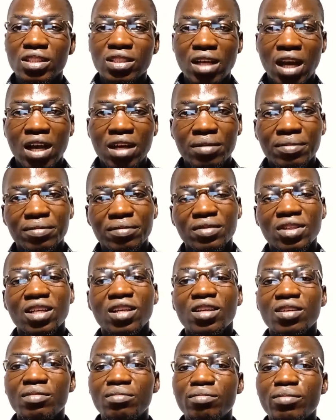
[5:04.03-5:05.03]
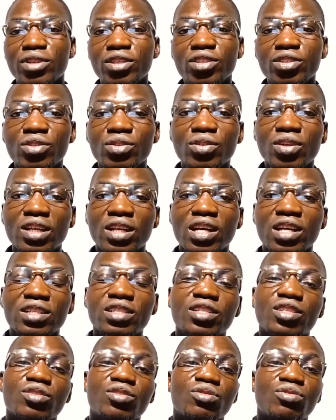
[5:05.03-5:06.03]
time. Make sure that
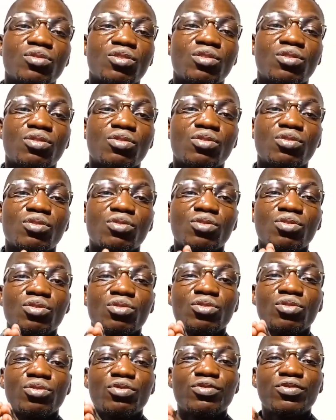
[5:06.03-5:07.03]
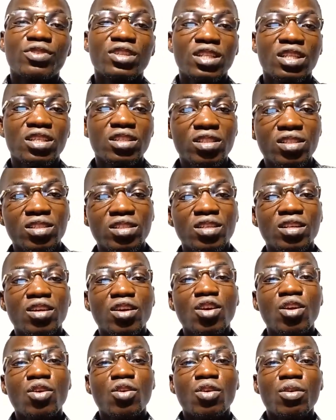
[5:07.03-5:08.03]
you finished
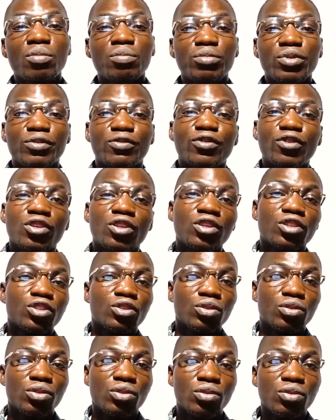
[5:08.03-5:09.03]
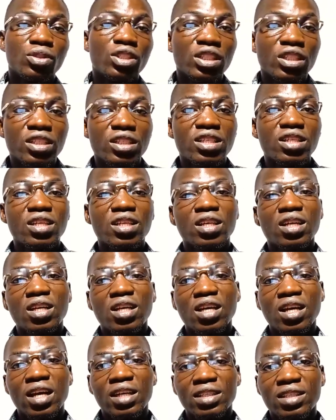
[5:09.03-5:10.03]
before you do it.
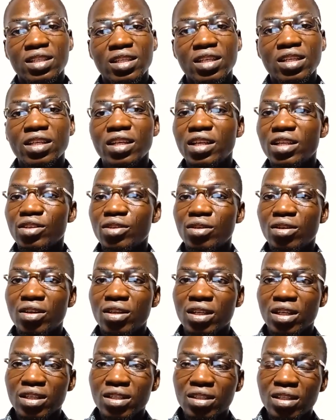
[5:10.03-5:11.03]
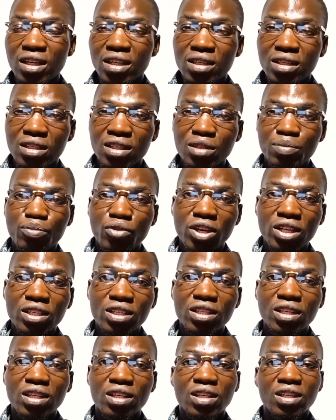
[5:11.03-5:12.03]
I think you understand this
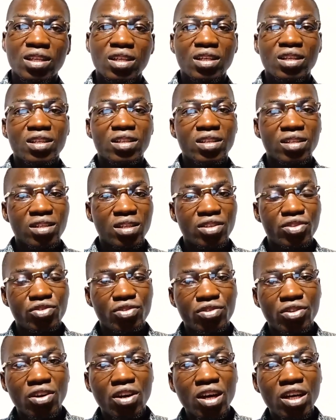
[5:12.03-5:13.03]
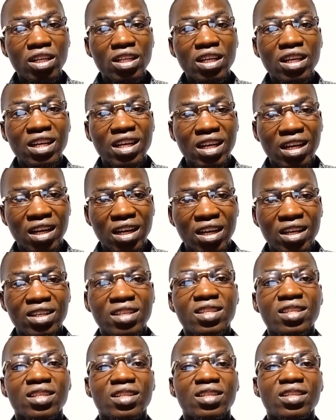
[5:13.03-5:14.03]
point. It's a strong
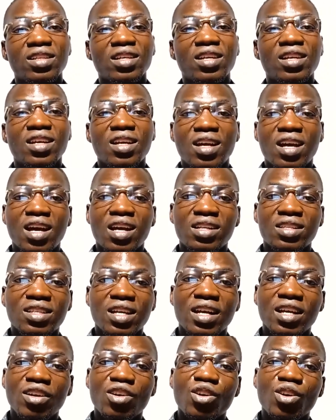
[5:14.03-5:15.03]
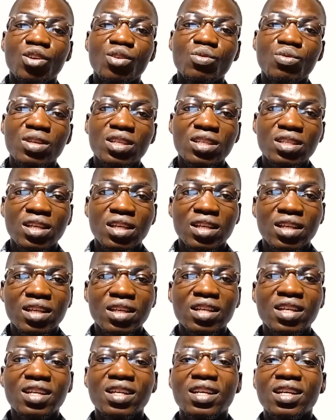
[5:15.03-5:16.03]
cleansing. As I always
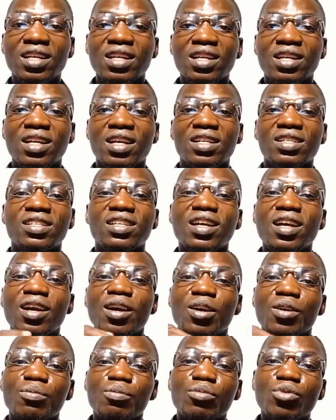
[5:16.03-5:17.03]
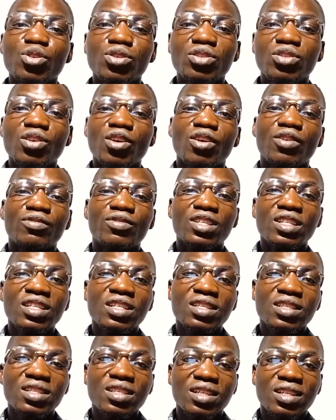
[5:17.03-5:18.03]
say, that most of
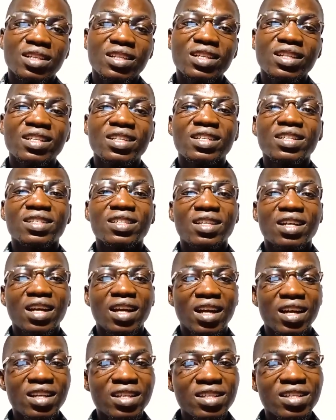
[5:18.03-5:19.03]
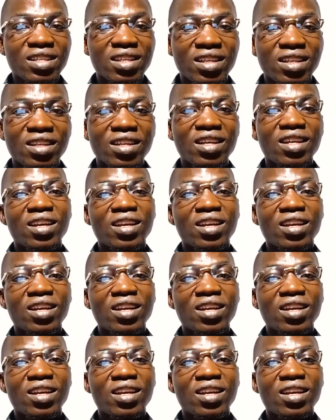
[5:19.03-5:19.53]
this thing is cleansing.